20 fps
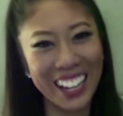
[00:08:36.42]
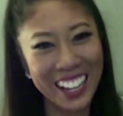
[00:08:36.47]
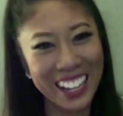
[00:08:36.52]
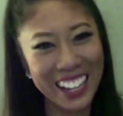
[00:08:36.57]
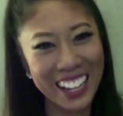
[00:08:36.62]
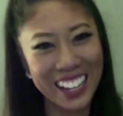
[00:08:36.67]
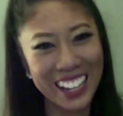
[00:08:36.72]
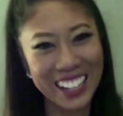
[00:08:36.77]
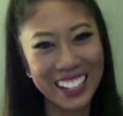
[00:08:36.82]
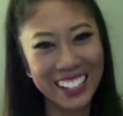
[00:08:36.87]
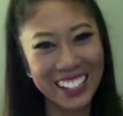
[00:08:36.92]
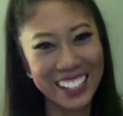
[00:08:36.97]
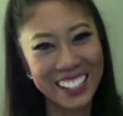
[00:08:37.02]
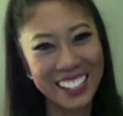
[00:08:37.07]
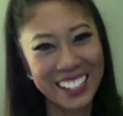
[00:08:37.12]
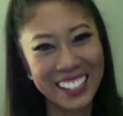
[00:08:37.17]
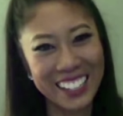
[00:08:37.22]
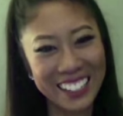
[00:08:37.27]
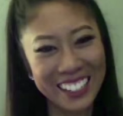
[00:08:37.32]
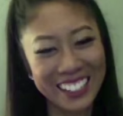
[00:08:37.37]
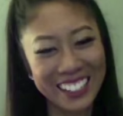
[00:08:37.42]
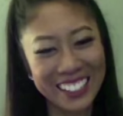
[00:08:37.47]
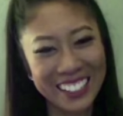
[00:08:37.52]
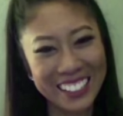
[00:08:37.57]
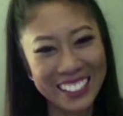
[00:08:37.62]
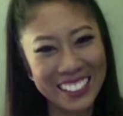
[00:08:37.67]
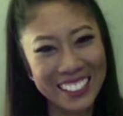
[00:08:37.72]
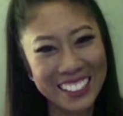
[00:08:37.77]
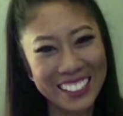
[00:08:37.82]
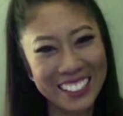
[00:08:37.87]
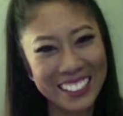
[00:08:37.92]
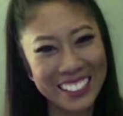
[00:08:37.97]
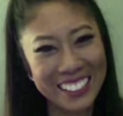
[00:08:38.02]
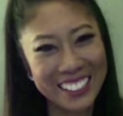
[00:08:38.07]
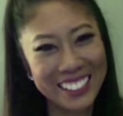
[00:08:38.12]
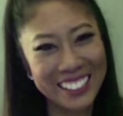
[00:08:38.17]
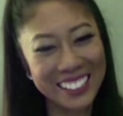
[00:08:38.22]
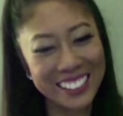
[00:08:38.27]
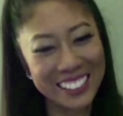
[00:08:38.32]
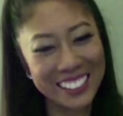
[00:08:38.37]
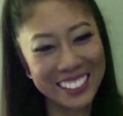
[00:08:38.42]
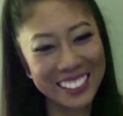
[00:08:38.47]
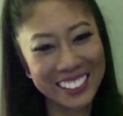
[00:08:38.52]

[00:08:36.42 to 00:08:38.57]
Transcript: No words are spoken by the person on screen.